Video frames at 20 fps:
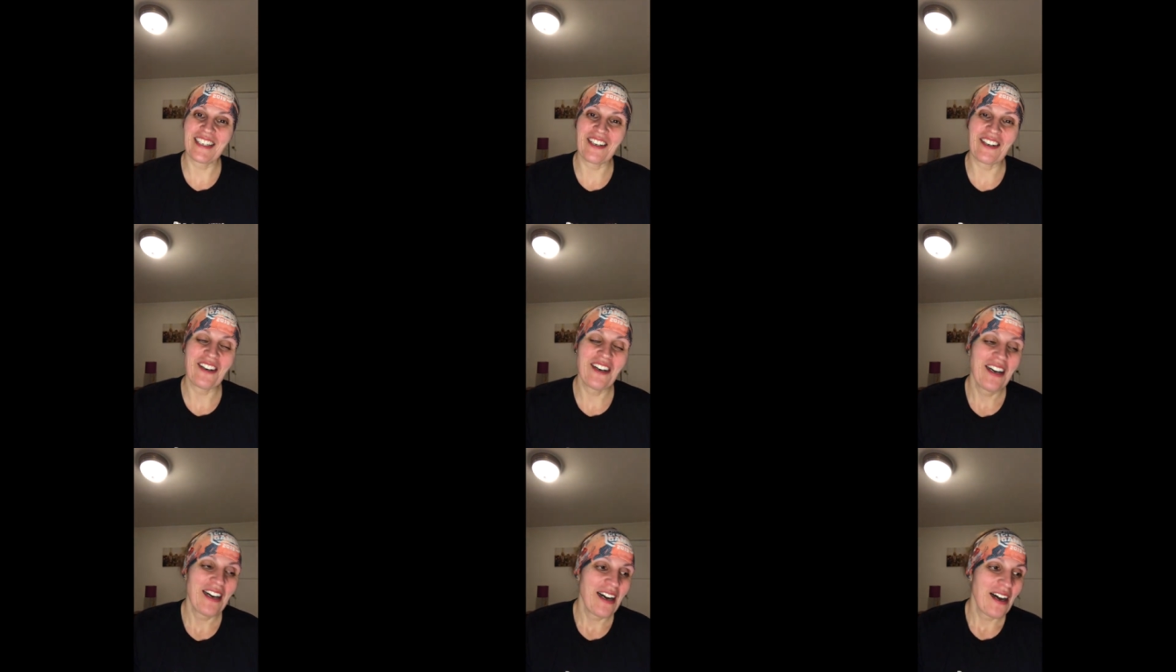
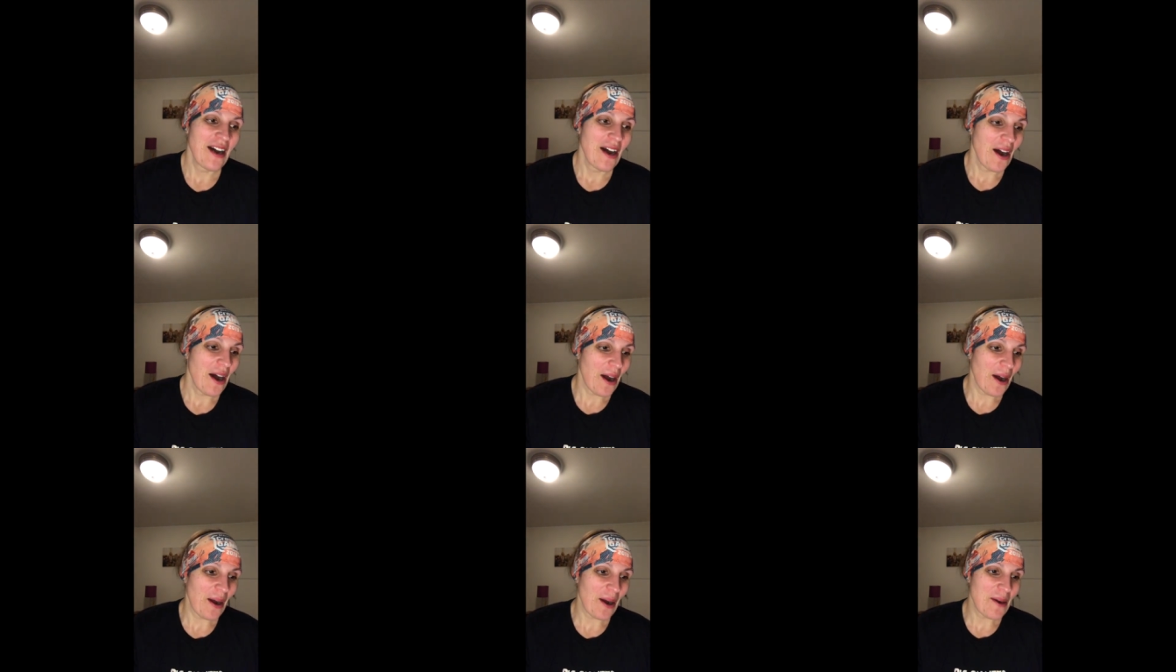so,
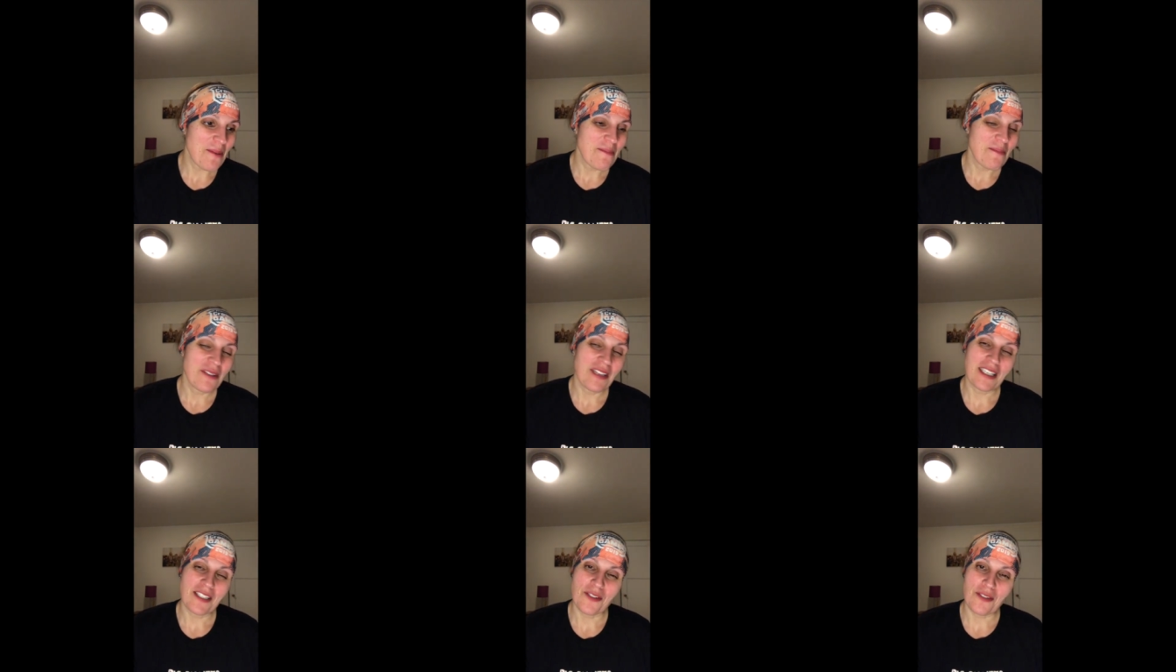um,
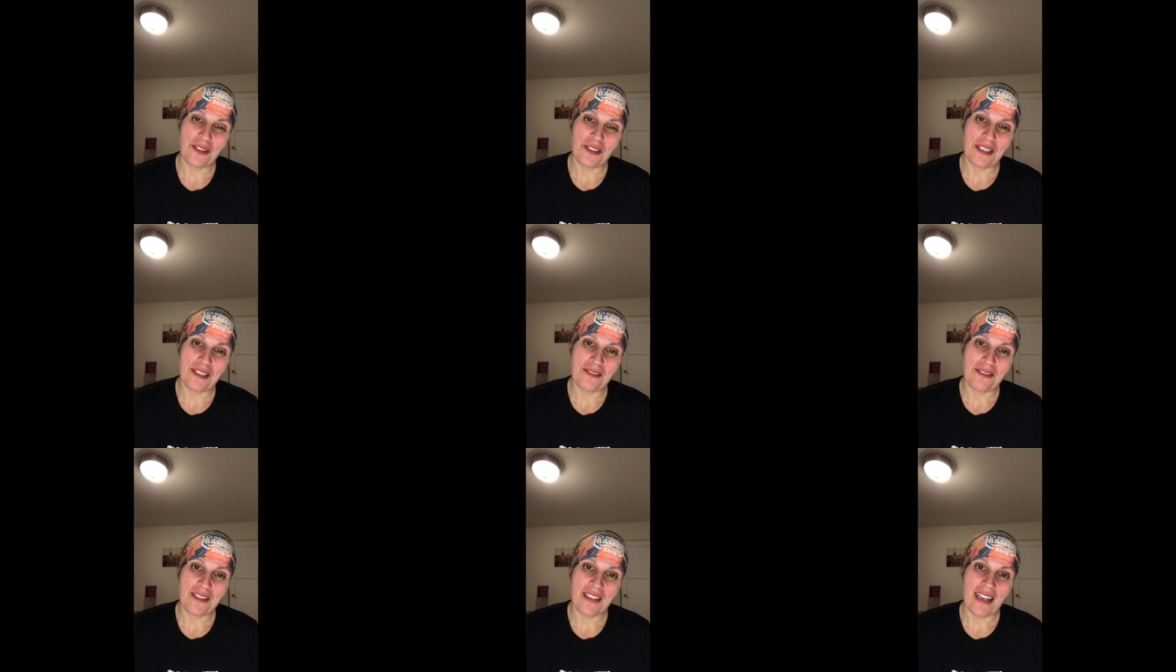but that's for a
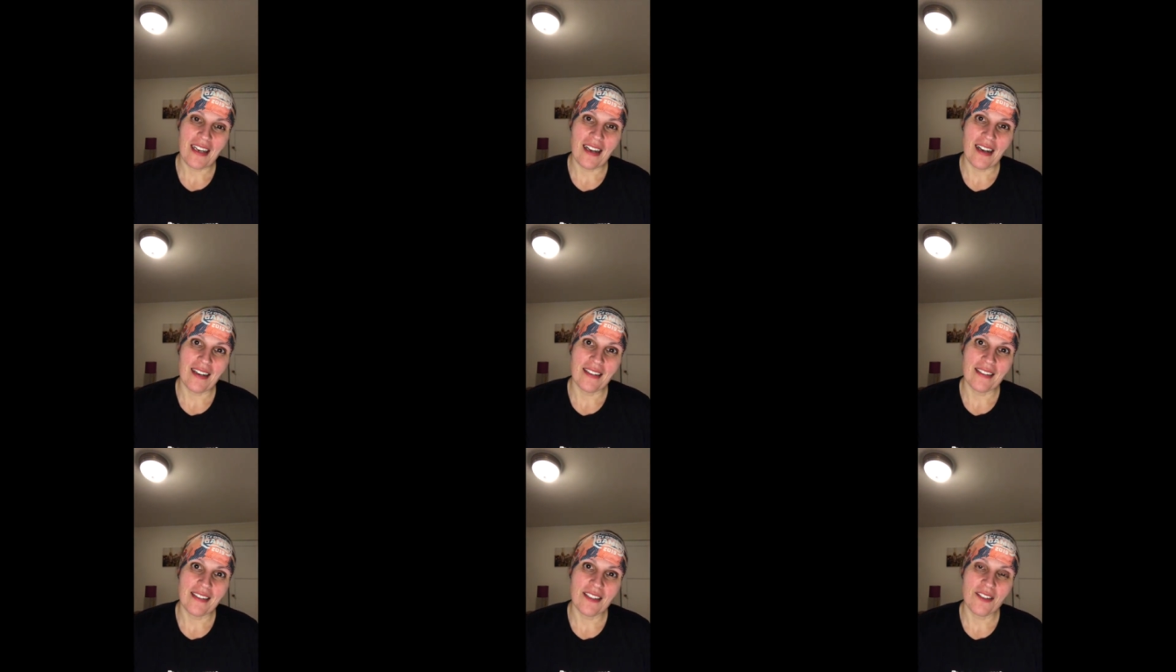different day,
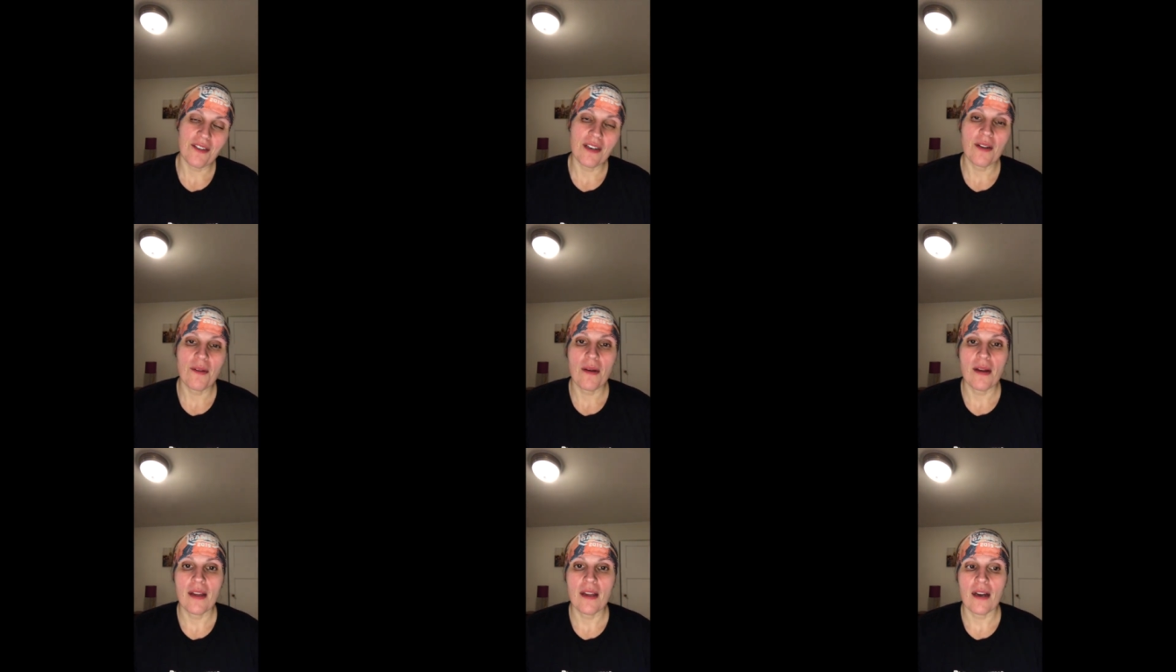guys. So,
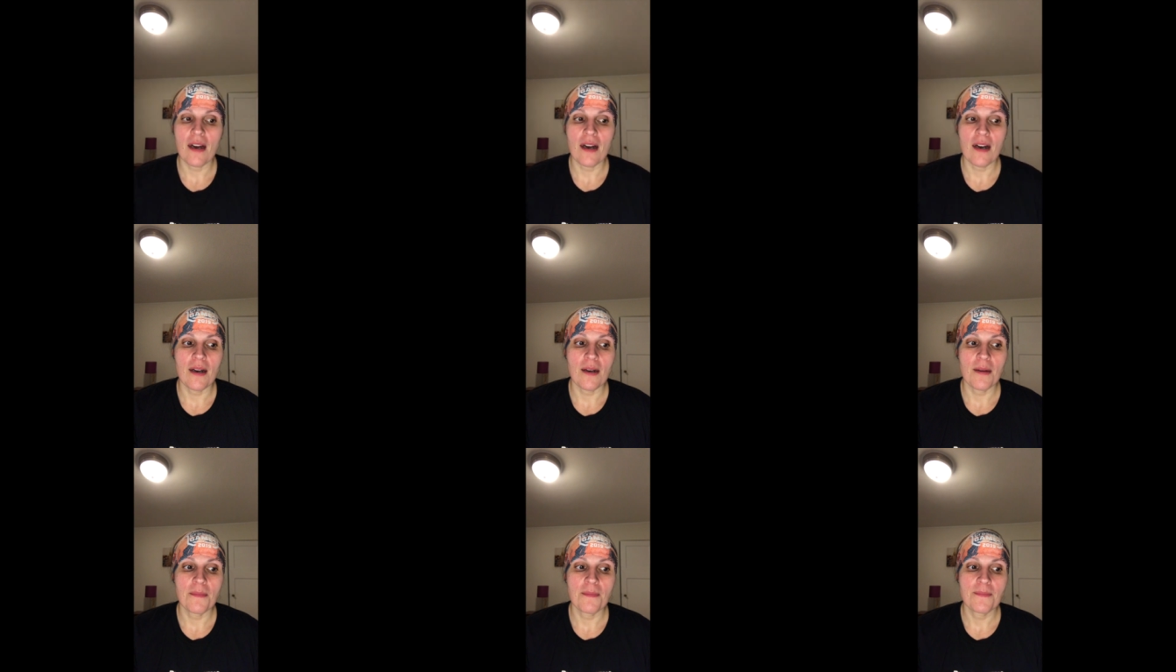anyway,
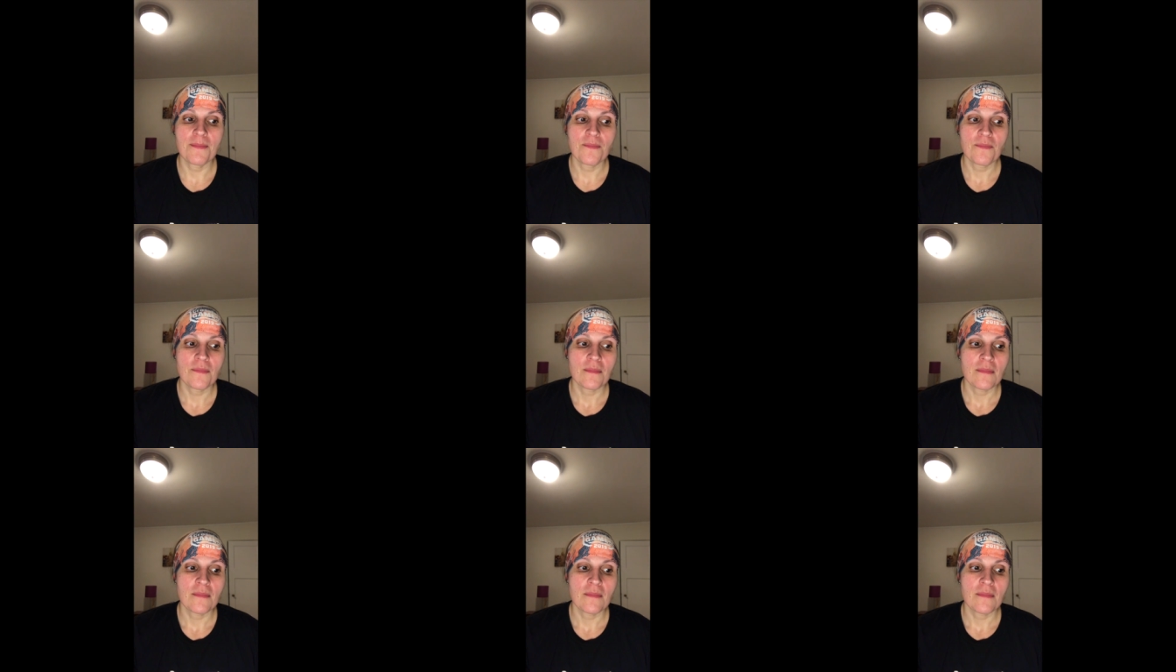um,